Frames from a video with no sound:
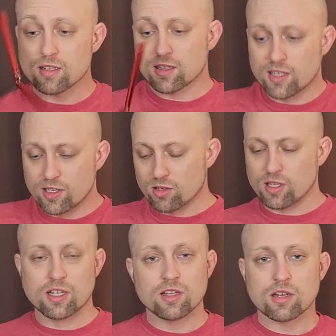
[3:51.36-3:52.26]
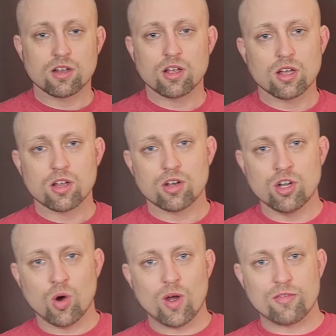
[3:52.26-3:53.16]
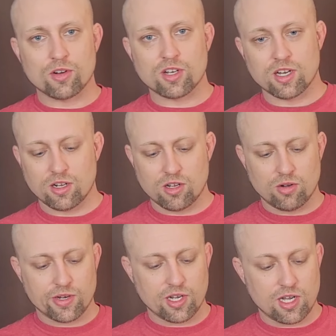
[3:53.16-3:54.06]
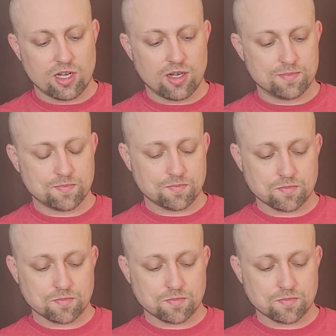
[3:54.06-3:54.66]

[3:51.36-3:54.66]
literally no effort to get it going, um,